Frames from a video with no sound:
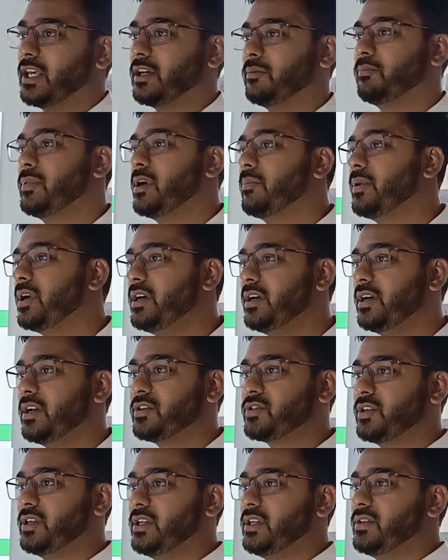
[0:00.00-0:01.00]
like paper
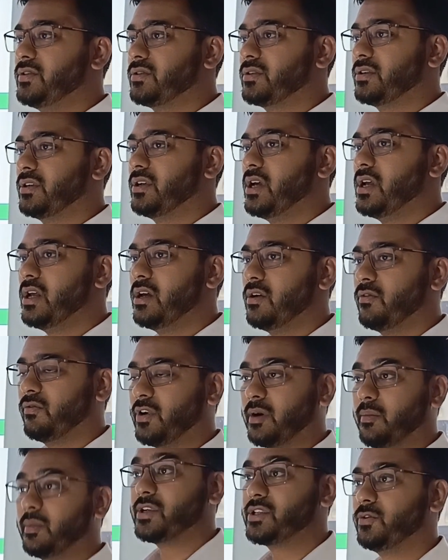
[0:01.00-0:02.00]
industries,
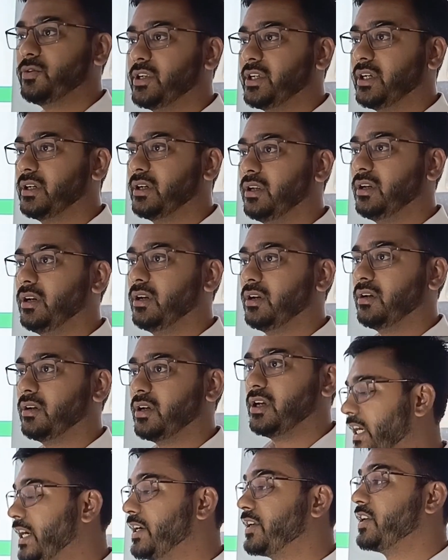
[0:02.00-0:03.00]
pharmaceutical,
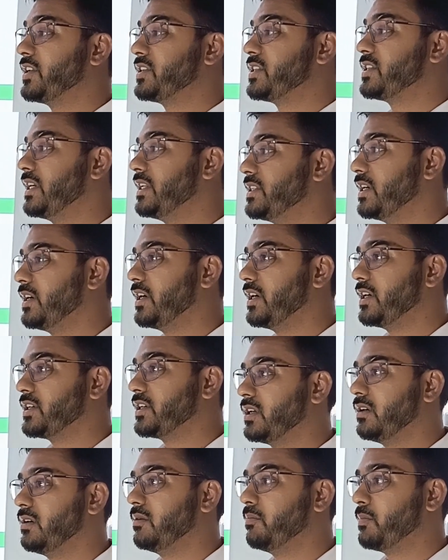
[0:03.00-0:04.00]
electricity
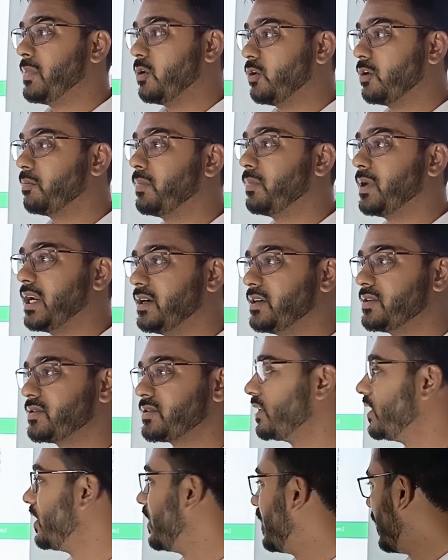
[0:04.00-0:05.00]
generation, power
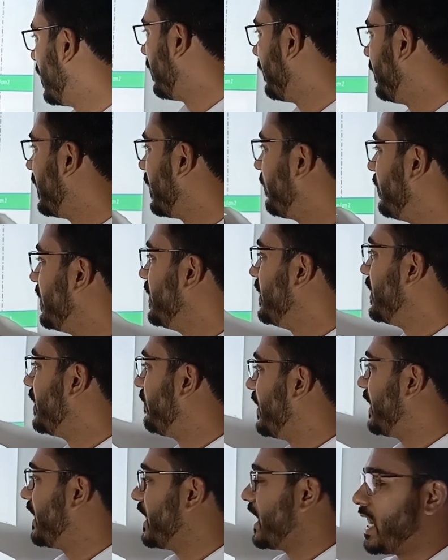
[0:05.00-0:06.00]
plants, where we need
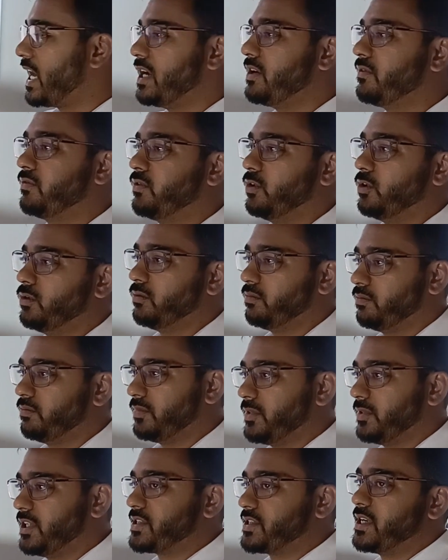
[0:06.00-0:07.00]
very high flow.
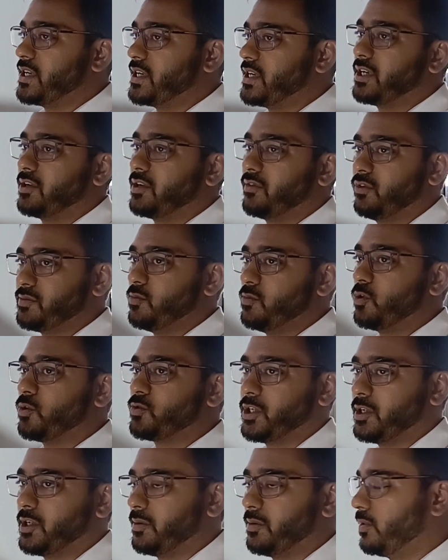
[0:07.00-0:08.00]
The centrifugal is more
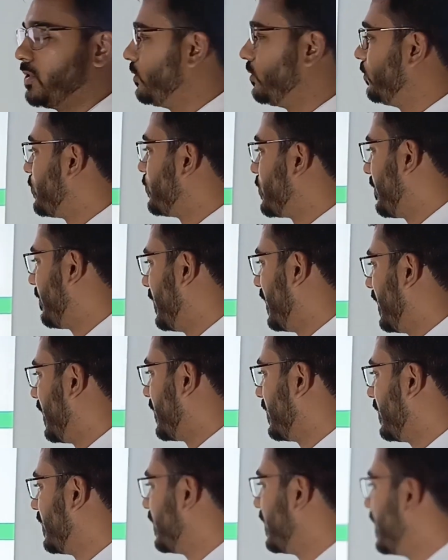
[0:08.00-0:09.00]
suitable on those
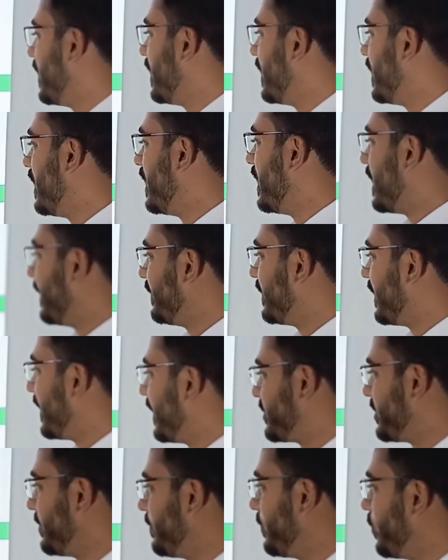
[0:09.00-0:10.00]
applications. And the
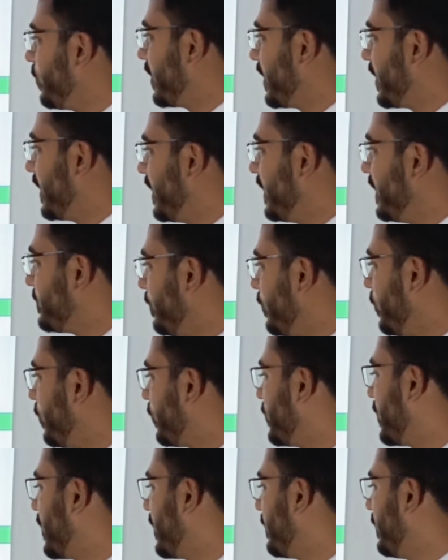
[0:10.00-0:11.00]
reciprocating is
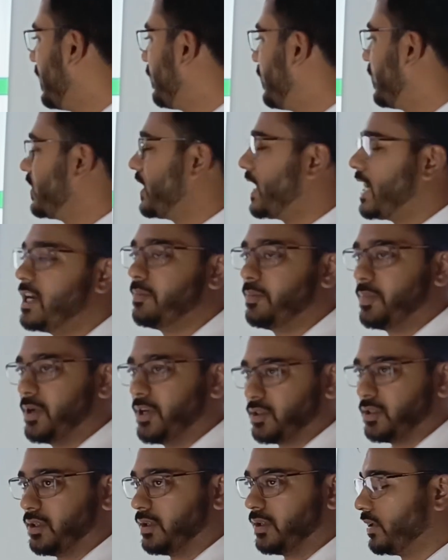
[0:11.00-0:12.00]
more suitable for the high
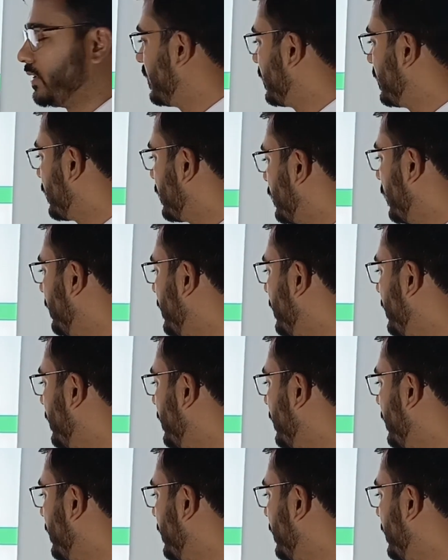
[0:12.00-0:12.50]
pressure. So